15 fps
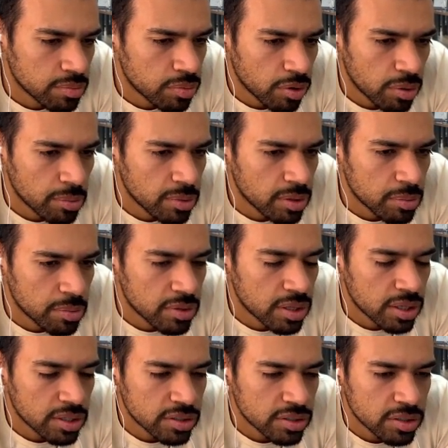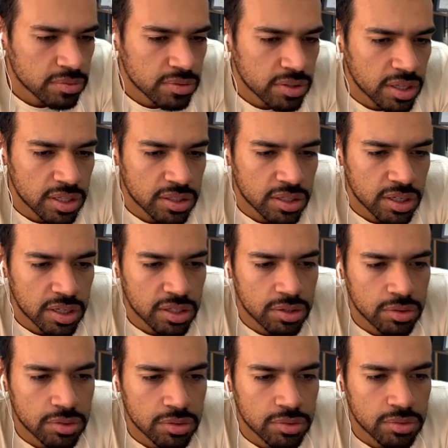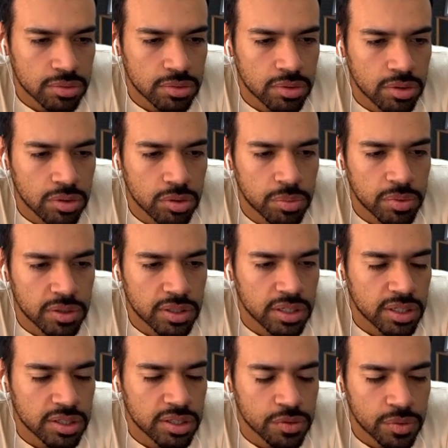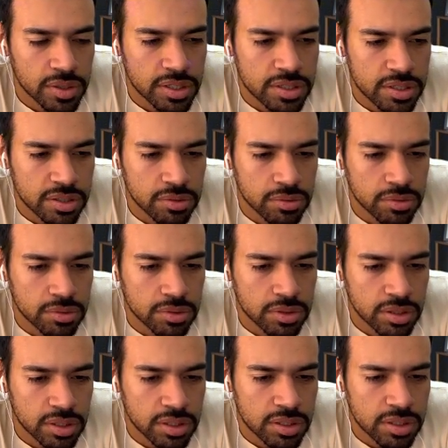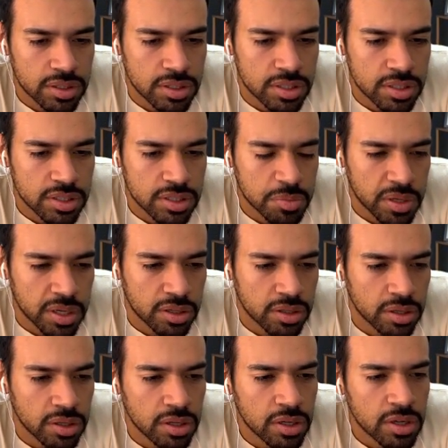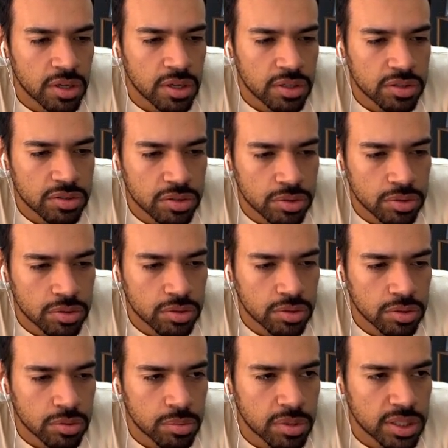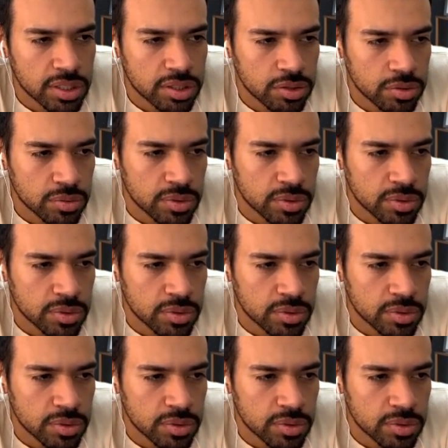Probably because of that, I don't open trades in this pair. So, but